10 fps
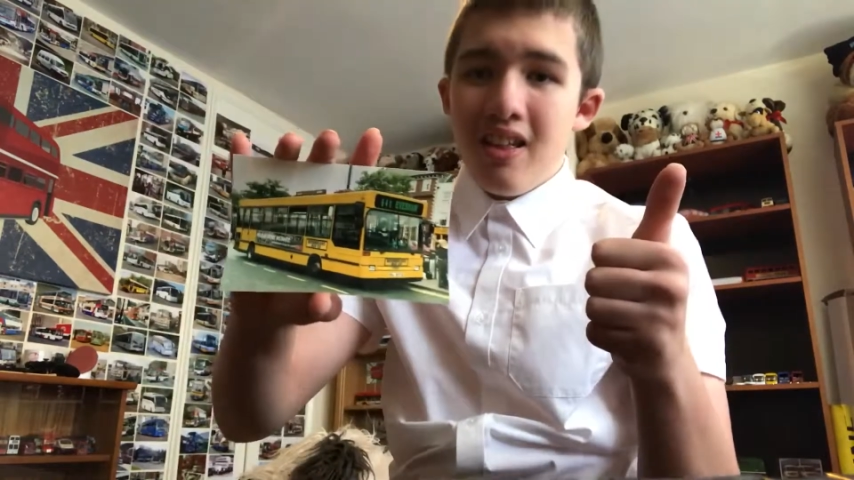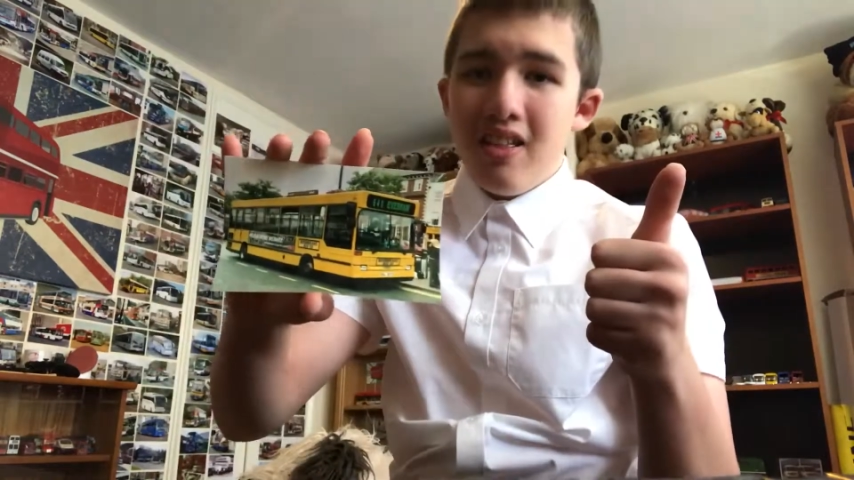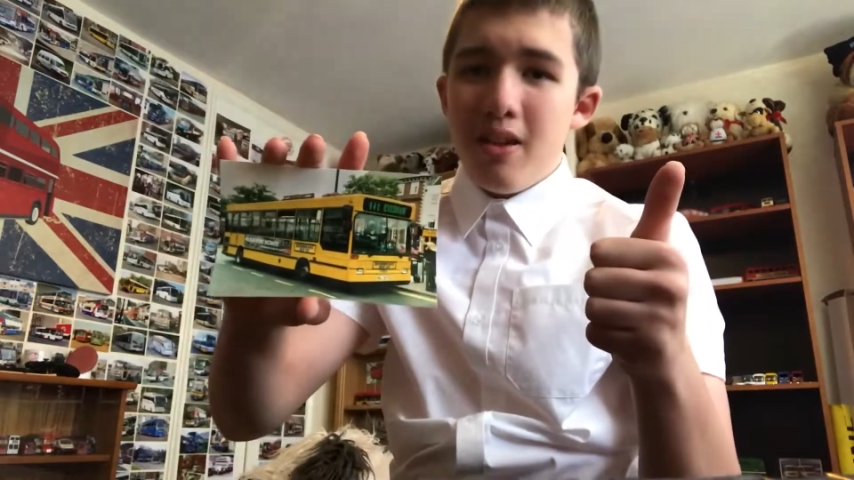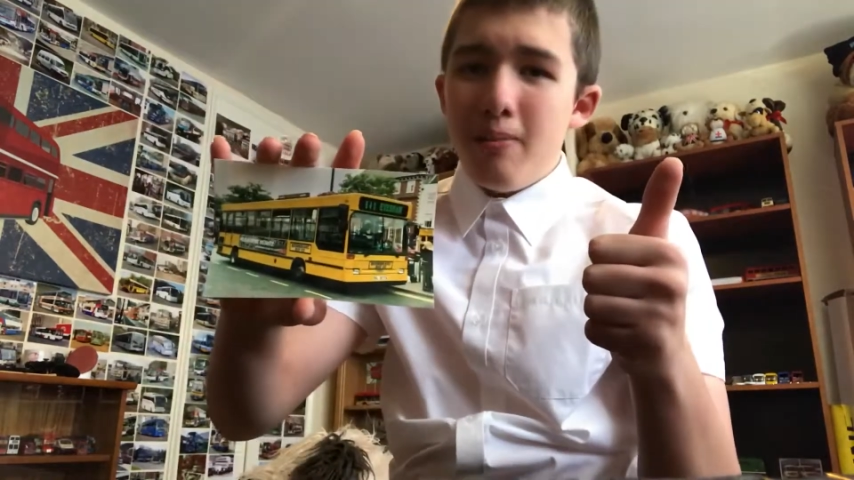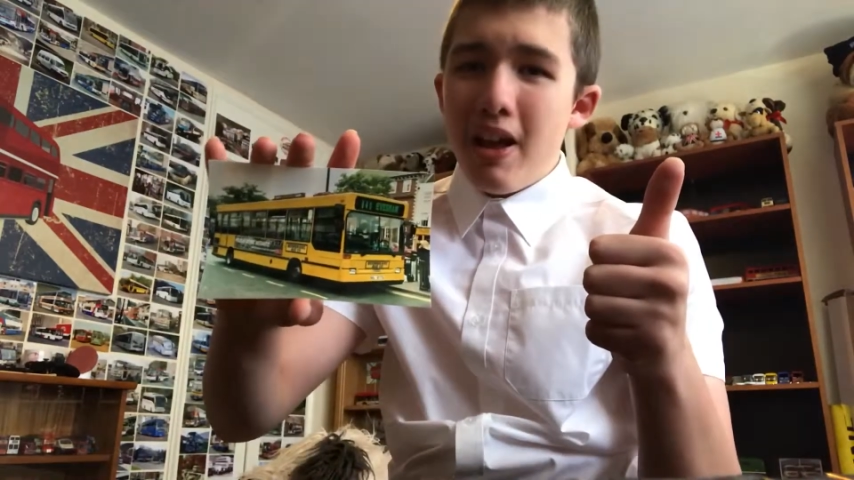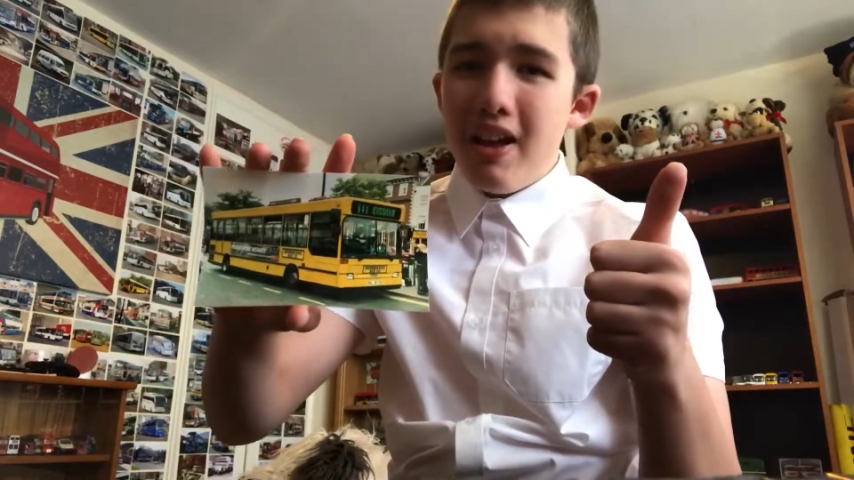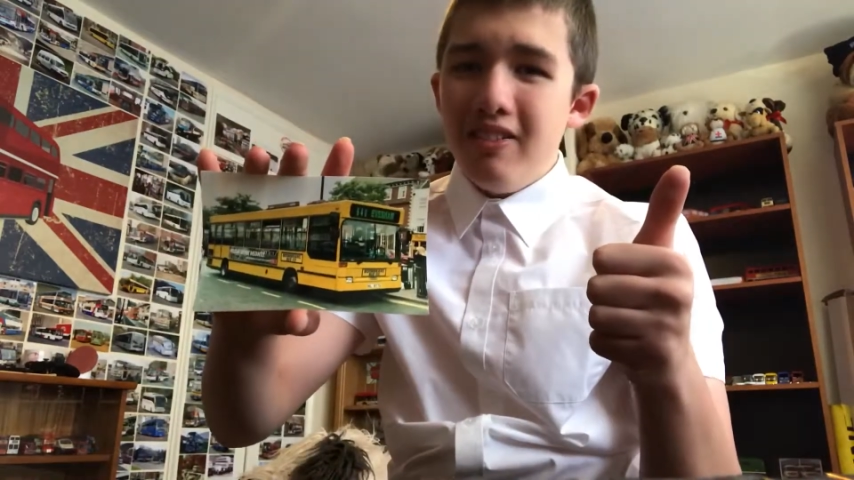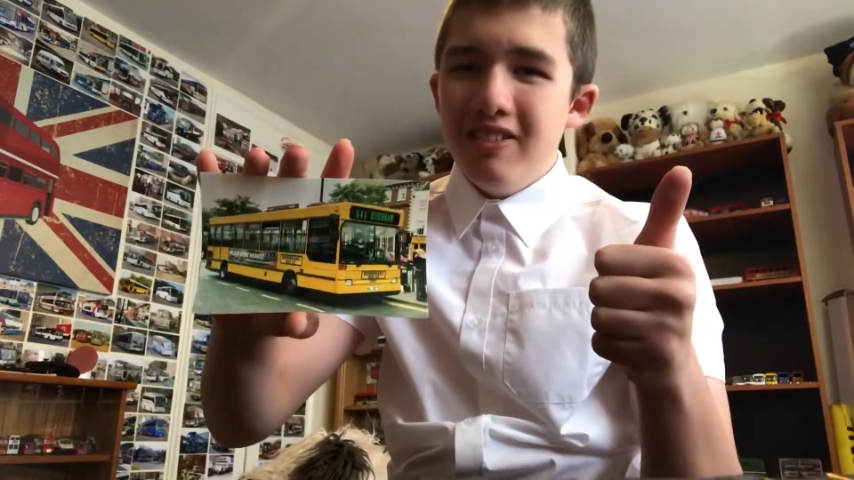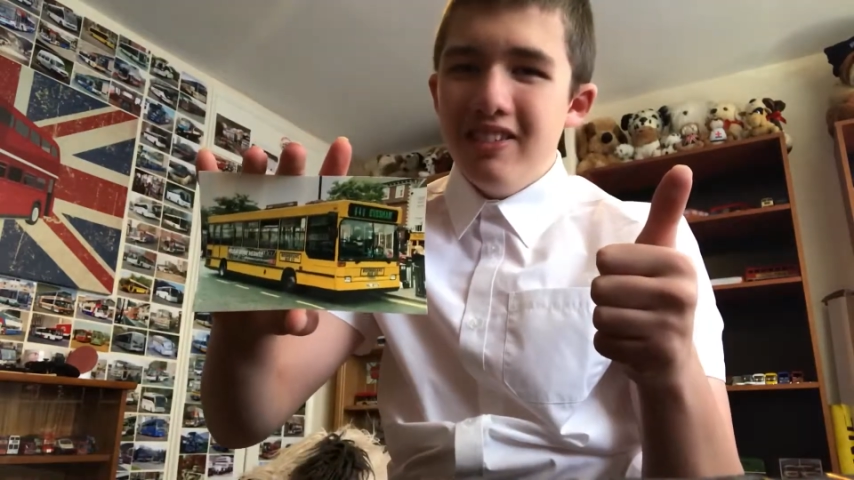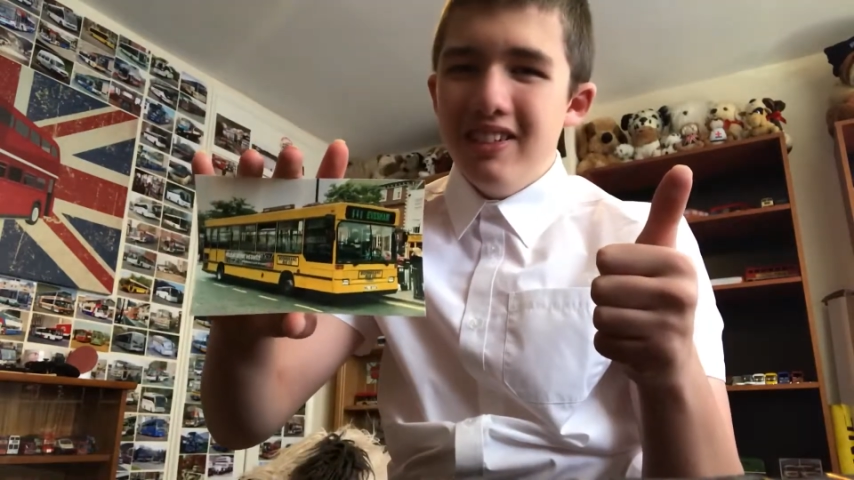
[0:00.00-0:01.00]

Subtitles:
Thumbnail.